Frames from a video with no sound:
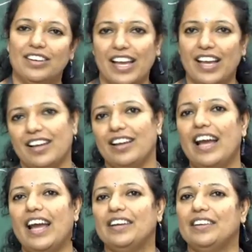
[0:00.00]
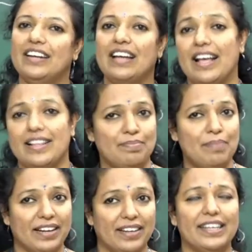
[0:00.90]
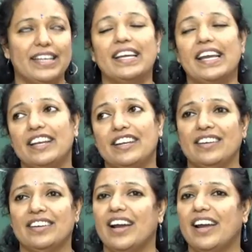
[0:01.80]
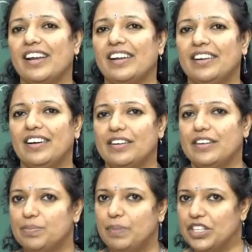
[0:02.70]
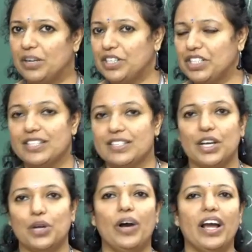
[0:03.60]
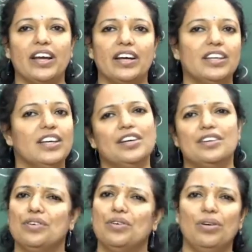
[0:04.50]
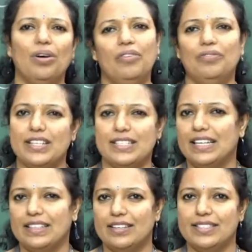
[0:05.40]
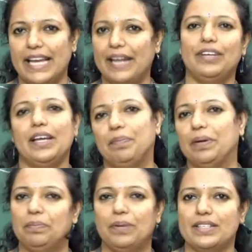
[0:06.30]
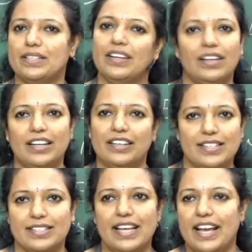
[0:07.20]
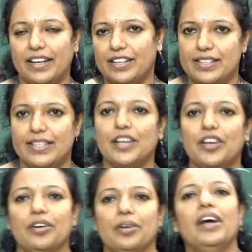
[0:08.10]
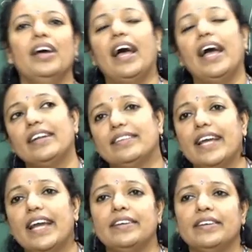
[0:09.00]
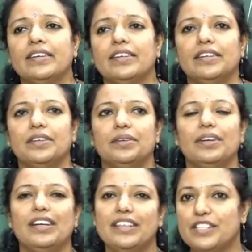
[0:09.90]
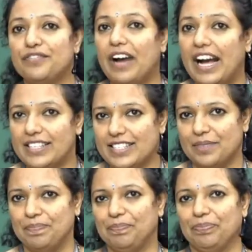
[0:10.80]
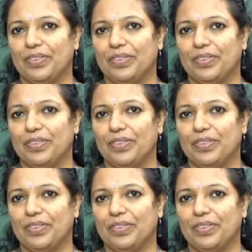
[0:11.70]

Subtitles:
Okay, and that has magnetic ink and a special machine is required. So obviously the safety purpose, it is there, it is secure. And then it is fast.